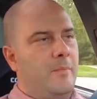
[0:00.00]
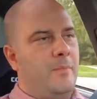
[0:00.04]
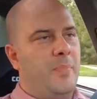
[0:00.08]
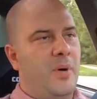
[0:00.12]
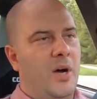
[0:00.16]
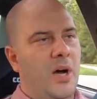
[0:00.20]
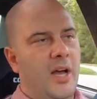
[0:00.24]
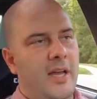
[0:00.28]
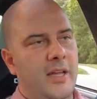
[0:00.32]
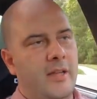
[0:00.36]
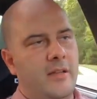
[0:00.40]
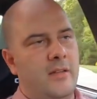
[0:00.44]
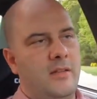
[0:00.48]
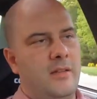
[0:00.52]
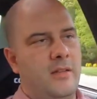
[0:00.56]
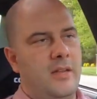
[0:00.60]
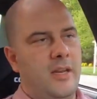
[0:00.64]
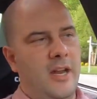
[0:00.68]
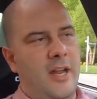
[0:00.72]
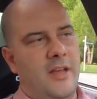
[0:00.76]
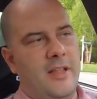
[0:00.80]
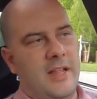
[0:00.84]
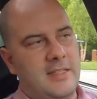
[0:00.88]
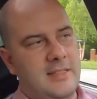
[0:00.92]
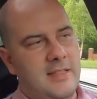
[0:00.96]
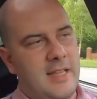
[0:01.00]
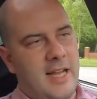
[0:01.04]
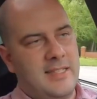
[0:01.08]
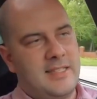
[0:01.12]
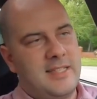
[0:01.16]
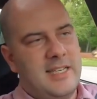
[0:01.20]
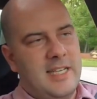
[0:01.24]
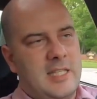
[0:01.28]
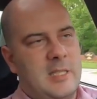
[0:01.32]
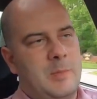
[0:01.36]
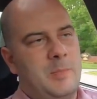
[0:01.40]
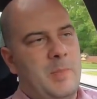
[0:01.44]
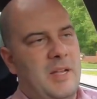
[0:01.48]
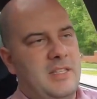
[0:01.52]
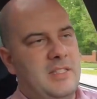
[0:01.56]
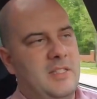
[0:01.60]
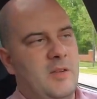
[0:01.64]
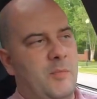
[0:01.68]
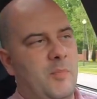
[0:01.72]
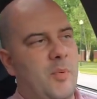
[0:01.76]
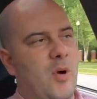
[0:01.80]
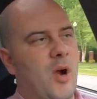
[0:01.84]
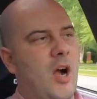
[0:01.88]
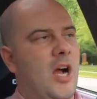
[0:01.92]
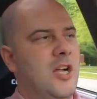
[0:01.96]
but you know, that's an
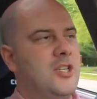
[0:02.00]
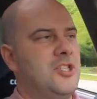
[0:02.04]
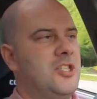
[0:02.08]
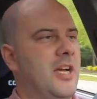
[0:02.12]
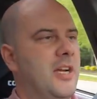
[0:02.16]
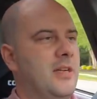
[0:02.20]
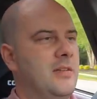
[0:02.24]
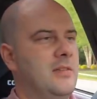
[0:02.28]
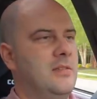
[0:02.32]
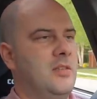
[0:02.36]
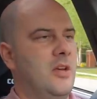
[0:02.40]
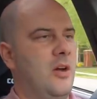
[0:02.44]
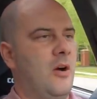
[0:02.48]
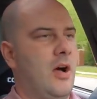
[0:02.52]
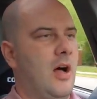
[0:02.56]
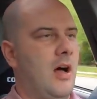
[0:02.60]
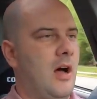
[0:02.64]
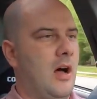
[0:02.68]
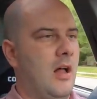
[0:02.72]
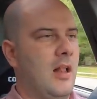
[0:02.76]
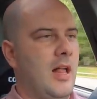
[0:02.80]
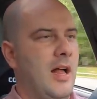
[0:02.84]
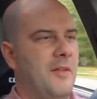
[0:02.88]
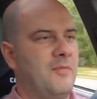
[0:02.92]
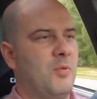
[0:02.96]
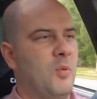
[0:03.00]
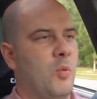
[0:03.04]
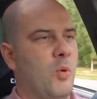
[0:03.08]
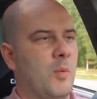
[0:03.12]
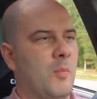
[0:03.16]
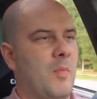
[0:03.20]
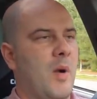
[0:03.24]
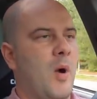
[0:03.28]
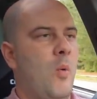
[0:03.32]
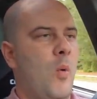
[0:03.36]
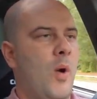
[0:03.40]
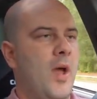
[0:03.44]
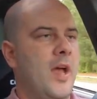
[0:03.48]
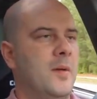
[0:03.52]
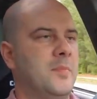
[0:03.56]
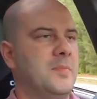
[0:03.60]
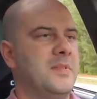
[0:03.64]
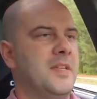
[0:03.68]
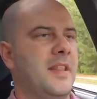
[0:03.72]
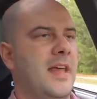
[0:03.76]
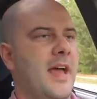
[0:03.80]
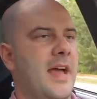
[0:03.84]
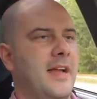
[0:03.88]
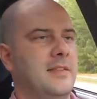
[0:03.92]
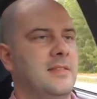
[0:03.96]
expensive project, so I'll have to work my way up
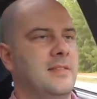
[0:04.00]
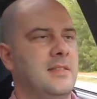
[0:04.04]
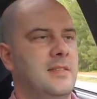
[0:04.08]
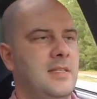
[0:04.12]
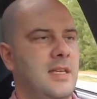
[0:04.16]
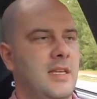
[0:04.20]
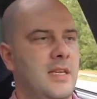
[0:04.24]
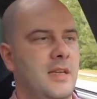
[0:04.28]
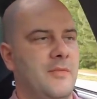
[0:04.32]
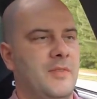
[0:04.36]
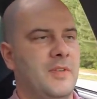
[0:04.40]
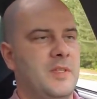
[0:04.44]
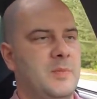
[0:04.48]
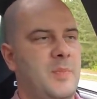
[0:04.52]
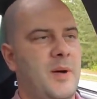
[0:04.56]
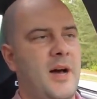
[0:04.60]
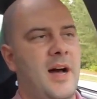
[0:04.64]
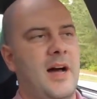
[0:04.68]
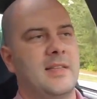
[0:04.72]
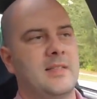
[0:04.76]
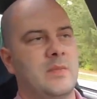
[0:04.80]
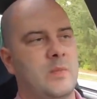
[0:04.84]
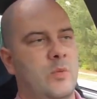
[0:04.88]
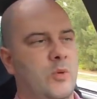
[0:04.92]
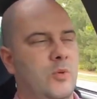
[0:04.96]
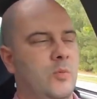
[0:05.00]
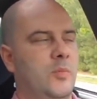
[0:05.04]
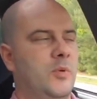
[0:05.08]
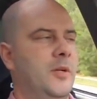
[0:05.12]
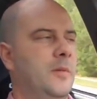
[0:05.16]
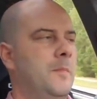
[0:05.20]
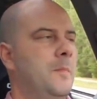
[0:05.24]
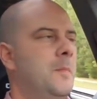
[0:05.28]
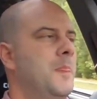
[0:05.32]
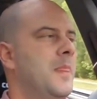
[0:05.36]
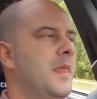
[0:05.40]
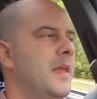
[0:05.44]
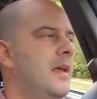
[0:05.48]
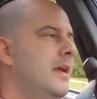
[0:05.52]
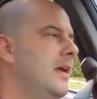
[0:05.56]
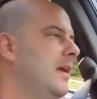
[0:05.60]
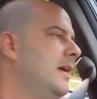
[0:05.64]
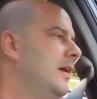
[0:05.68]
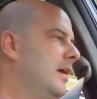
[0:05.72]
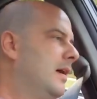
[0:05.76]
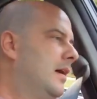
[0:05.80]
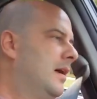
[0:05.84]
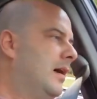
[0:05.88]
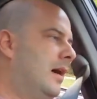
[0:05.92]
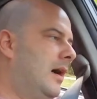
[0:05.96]
to that and see if it's possible. But
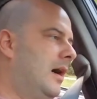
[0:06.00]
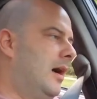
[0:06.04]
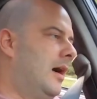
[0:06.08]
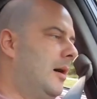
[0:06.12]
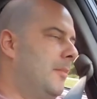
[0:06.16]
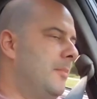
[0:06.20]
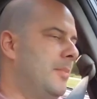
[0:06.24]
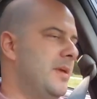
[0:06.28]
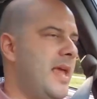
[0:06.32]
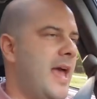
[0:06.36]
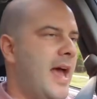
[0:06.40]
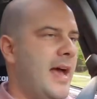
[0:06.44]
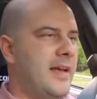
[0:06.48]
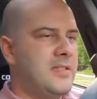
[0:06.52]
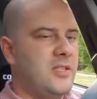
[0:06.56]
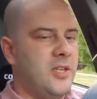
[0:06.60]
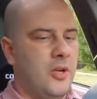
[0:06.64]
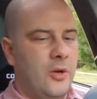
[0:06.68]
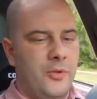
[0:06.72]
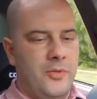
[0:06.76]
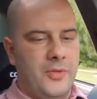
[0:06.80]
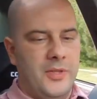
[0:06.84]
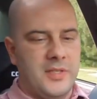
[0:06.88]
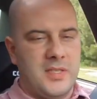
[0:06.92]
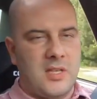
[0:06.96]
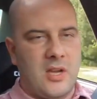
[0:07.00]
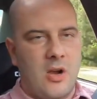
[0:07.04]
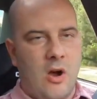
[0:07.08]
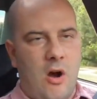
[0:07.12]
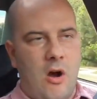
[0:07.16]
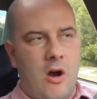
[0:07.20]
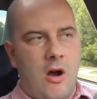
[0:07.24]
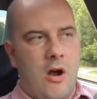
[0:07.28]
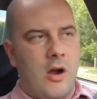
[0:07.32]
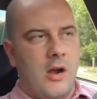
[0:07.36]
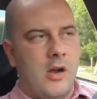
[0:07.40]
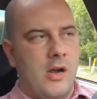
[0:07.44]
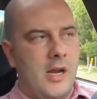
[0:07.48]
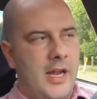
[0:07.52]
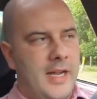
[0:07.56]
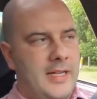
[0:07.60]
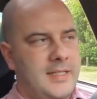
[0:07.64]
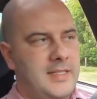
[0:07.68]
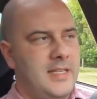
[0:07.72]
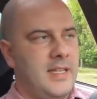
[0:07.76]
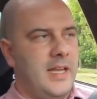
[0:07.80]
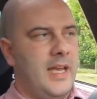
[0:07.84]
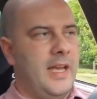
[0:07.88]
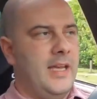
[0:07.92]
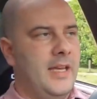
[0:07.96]
yeah, so this car,
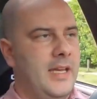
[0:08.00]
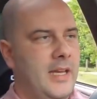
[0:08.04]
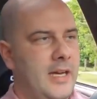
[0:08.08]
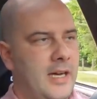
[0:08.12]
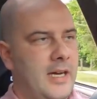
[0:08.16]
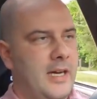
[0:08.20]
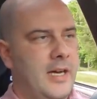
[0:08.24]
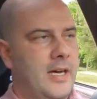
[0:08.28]
it's a